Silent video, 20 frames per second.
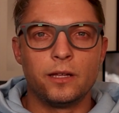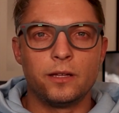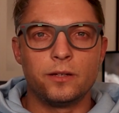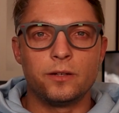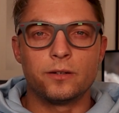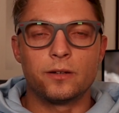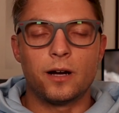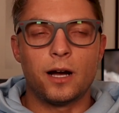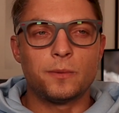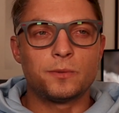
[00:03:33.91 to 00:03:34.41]

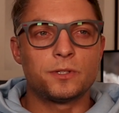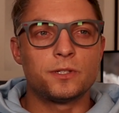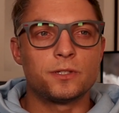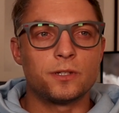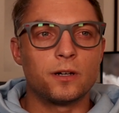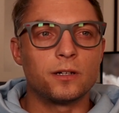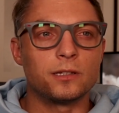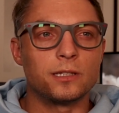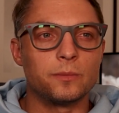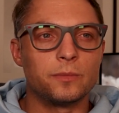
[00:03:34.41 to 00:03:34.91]
Your options
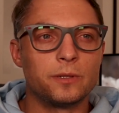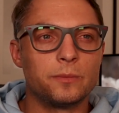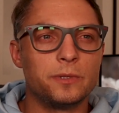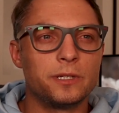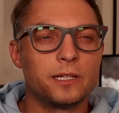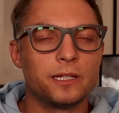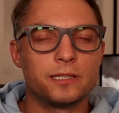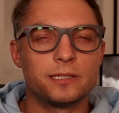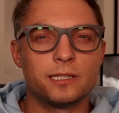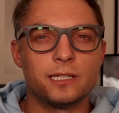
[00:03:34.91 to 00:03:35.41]
are limited
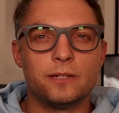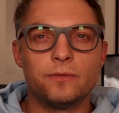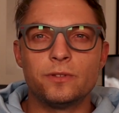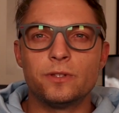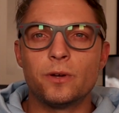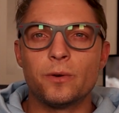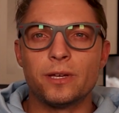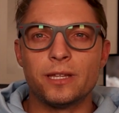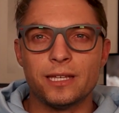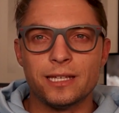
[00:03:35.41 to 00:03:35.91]
because
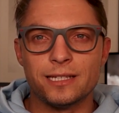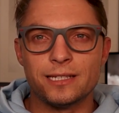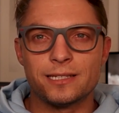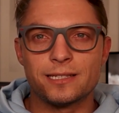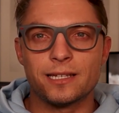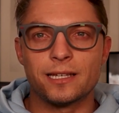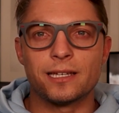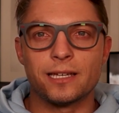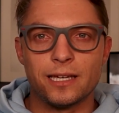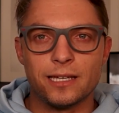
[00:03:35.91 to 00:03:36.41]
even though it
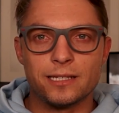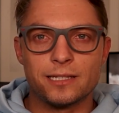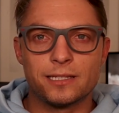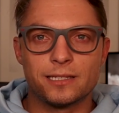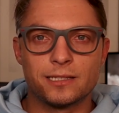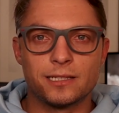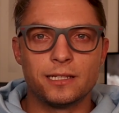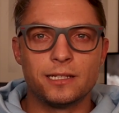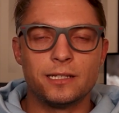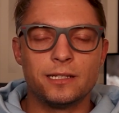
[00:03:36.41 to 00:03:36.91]
is like a
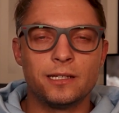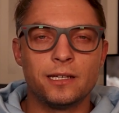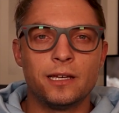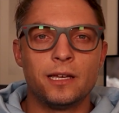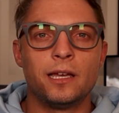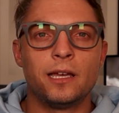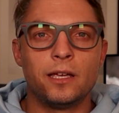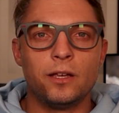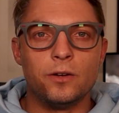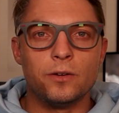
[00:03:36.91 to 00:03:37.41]
city,
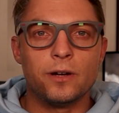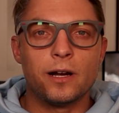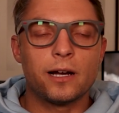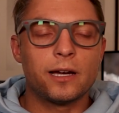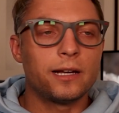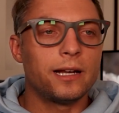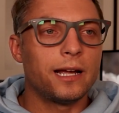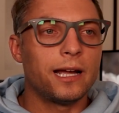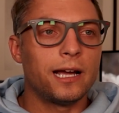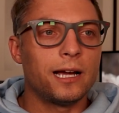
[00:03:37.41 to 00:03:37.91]
you're not
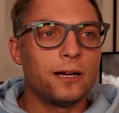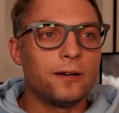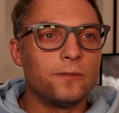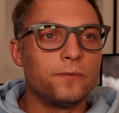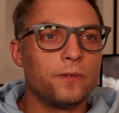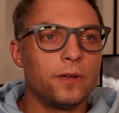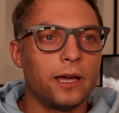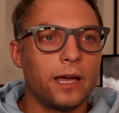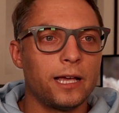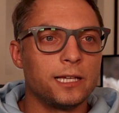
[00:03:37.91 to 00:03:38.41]
gonna
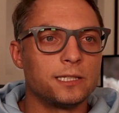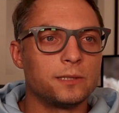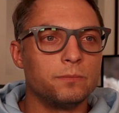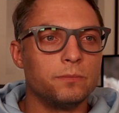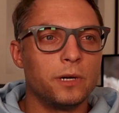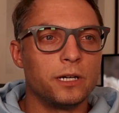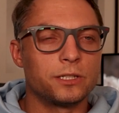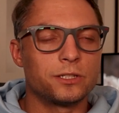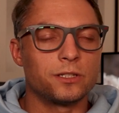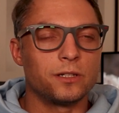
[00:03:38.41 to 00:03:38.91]
have as
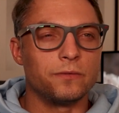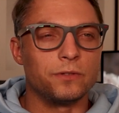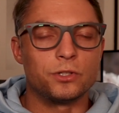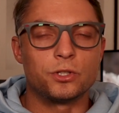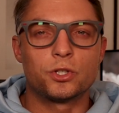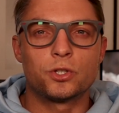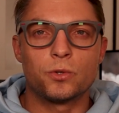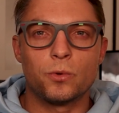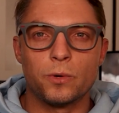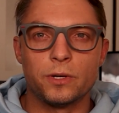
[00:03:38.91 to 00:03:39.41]
much of a
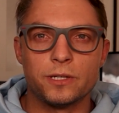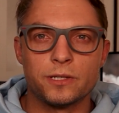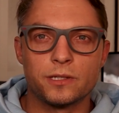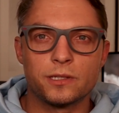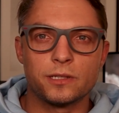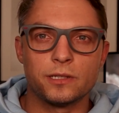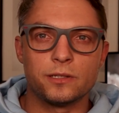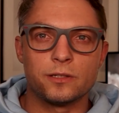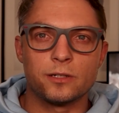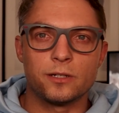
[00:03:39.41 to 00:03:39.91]

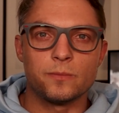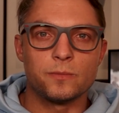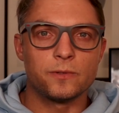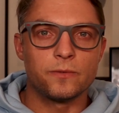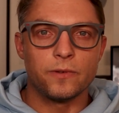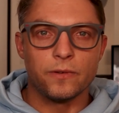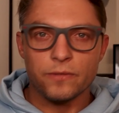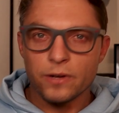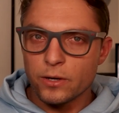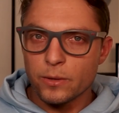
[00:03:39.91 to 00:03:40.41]
choice in terms
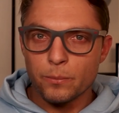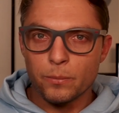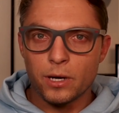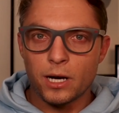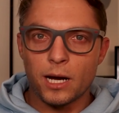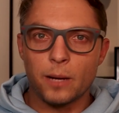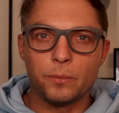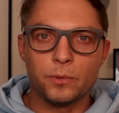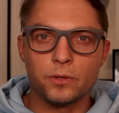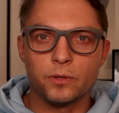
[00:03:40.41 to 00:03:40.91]
of a very
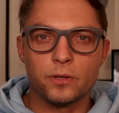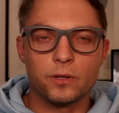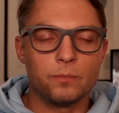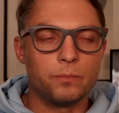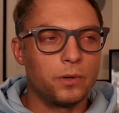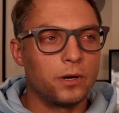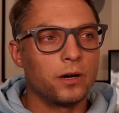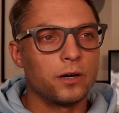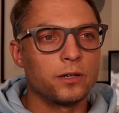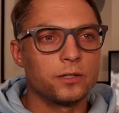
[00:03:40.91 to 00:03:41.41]
popular
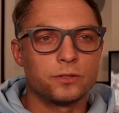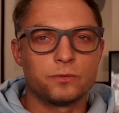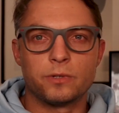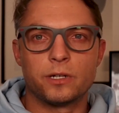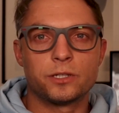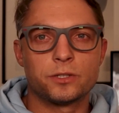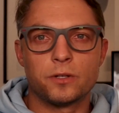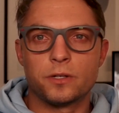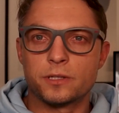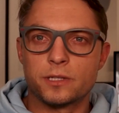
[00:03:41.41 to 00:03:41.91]
bars,
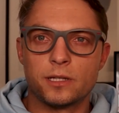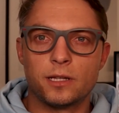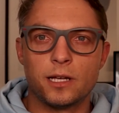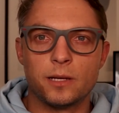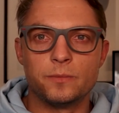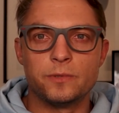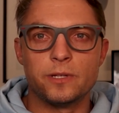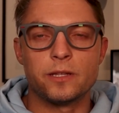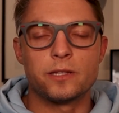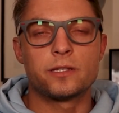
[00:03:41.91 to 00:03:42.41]
restaurants,
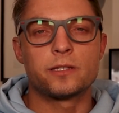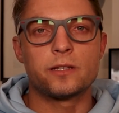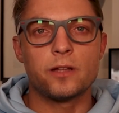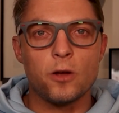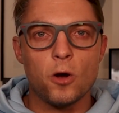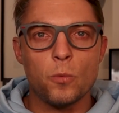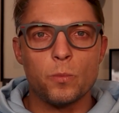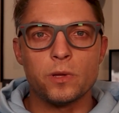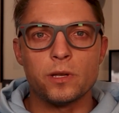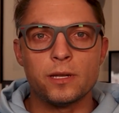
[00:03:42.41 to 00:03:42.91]
clubs that
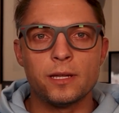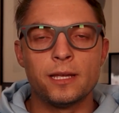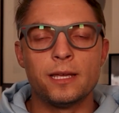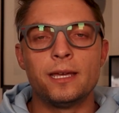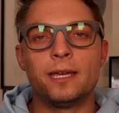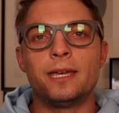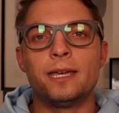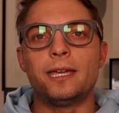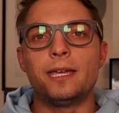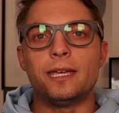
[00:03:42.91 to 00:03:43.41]
stay open
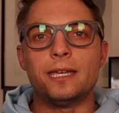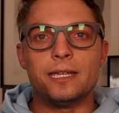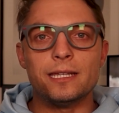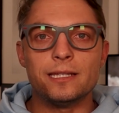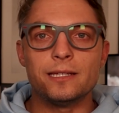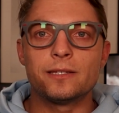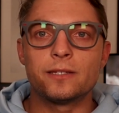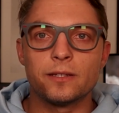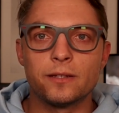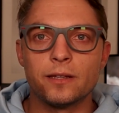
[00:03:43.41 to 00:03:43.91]

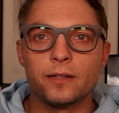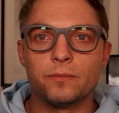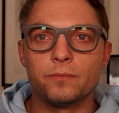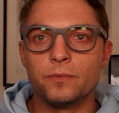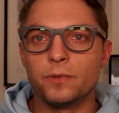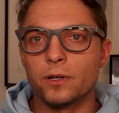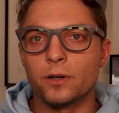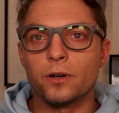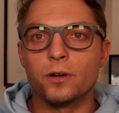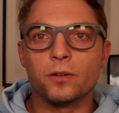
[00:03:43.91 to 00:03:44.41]
into the
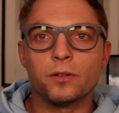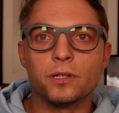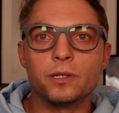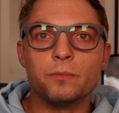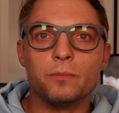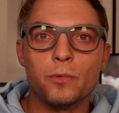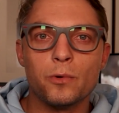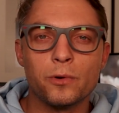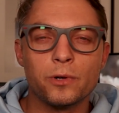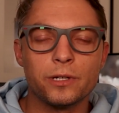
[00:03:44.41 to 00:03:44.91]
early
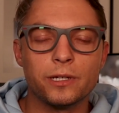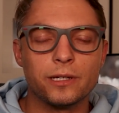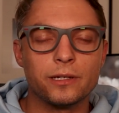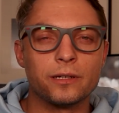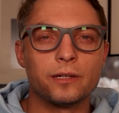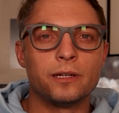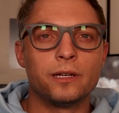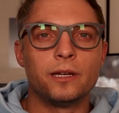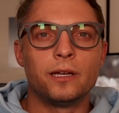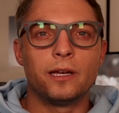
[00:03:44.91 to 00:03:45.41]

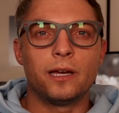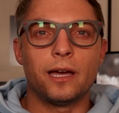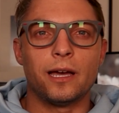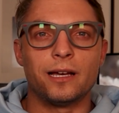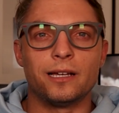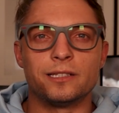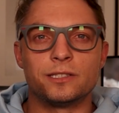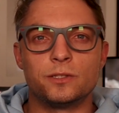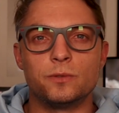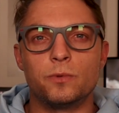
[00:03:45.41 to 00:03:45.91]
morning
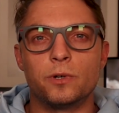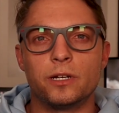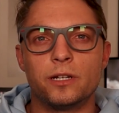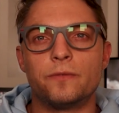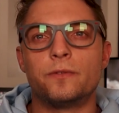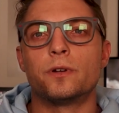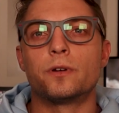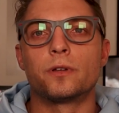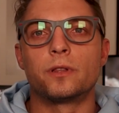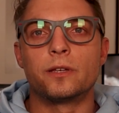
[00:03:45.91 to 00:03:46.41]
as you would
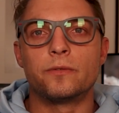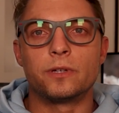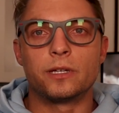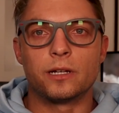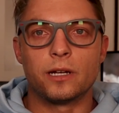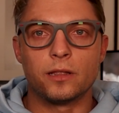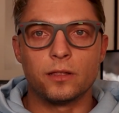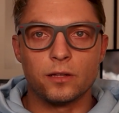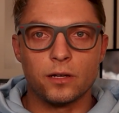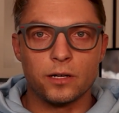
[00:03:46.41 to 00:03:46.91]
if you're living
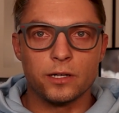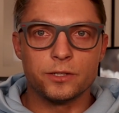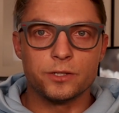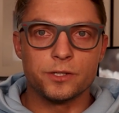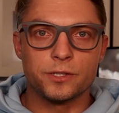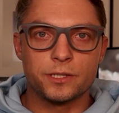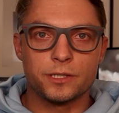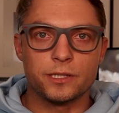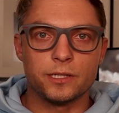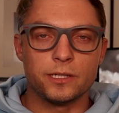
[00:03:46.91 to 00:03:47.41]
in a
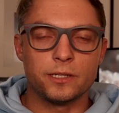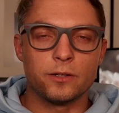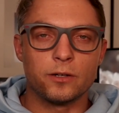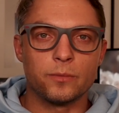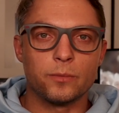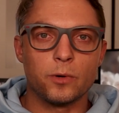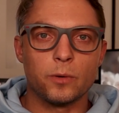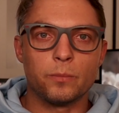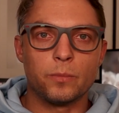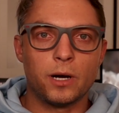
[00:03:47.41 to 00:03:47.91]
larger city or
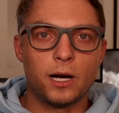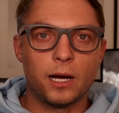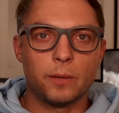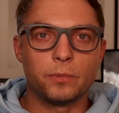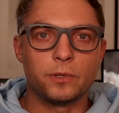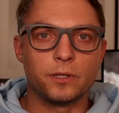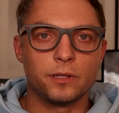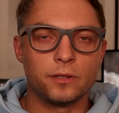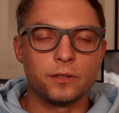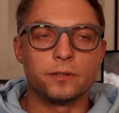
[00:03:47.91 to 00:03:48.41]
a more
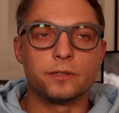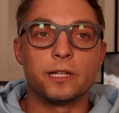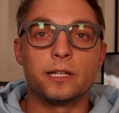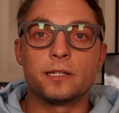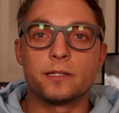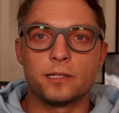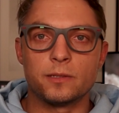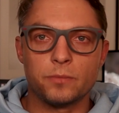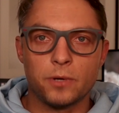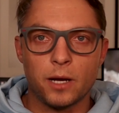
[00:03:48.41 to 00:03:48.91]
popular or
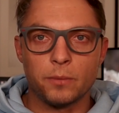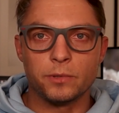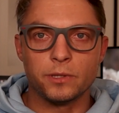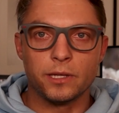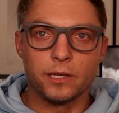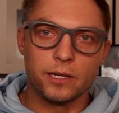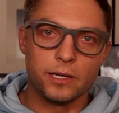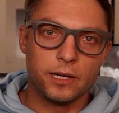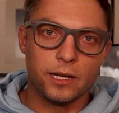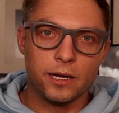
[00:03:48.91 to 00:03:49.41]
densely
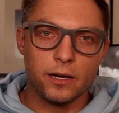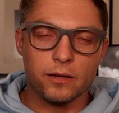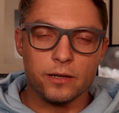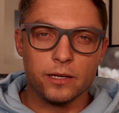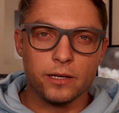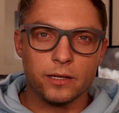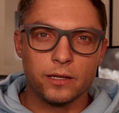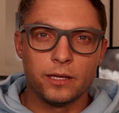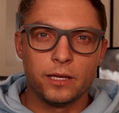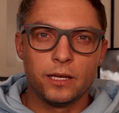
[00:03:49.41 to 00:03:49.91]
populated
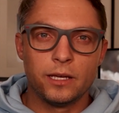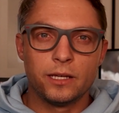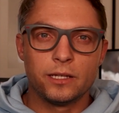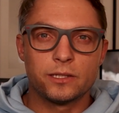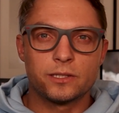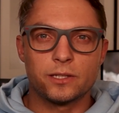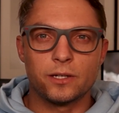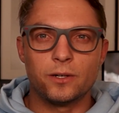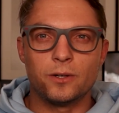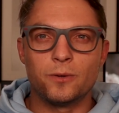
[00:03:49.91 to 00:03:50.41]
area.
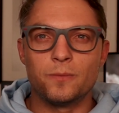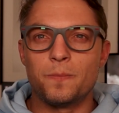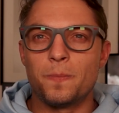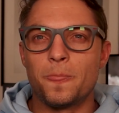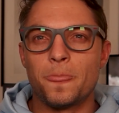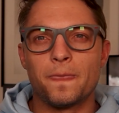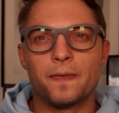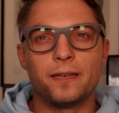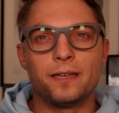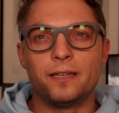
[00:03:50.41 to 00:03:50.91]
So
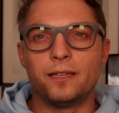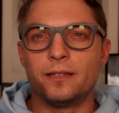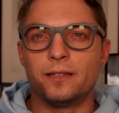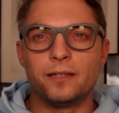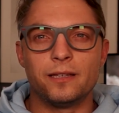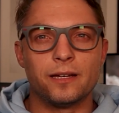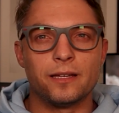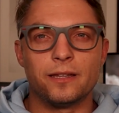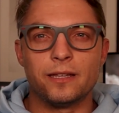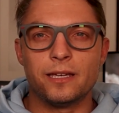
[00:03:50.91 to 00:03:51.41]

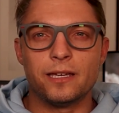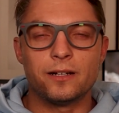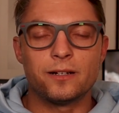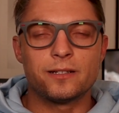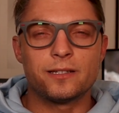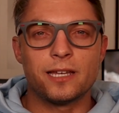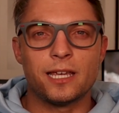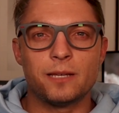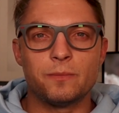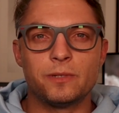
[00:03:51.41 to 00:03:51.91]
yeah, the
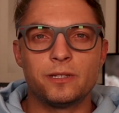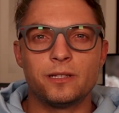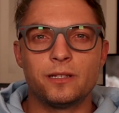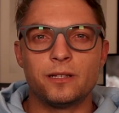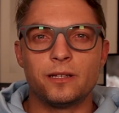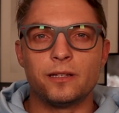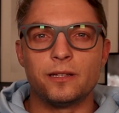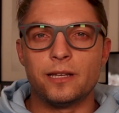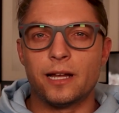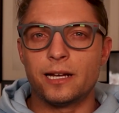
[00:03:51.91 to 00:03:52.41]

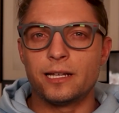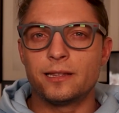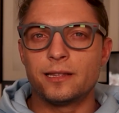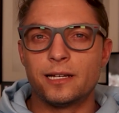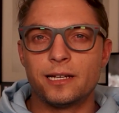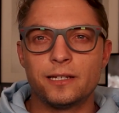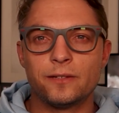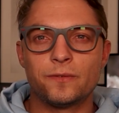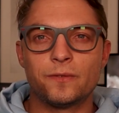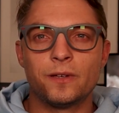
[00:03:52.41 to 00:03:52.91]
entertainment,
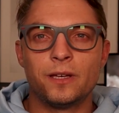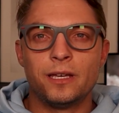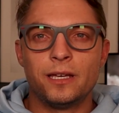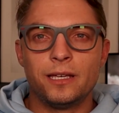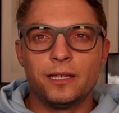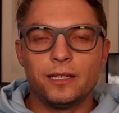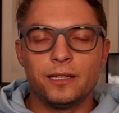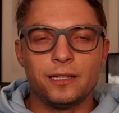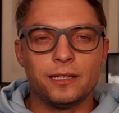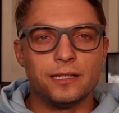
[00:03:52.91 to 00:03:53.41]
nightlife
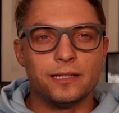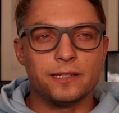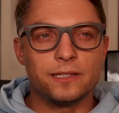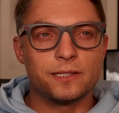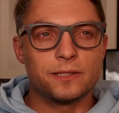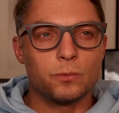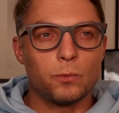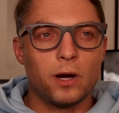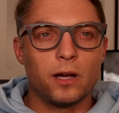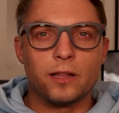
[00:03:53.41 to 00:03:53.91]

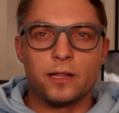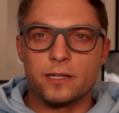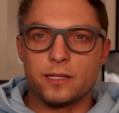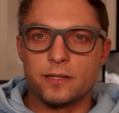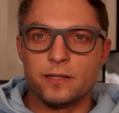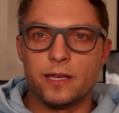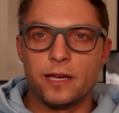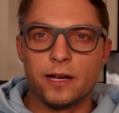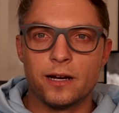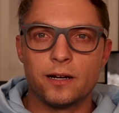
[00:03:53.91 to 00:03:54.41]
is while
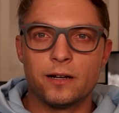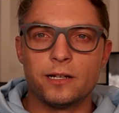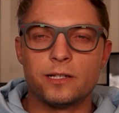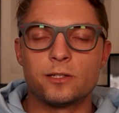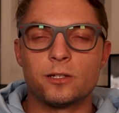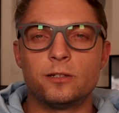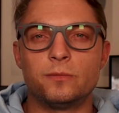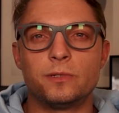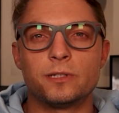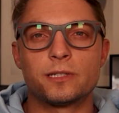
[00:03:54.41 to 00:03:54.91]
it's there,
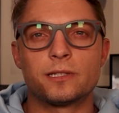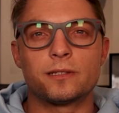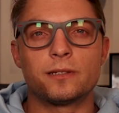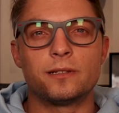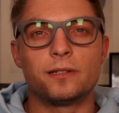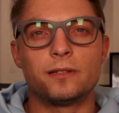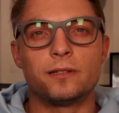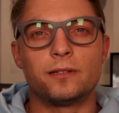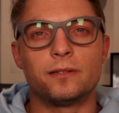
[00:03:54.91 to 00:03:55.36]
it's almost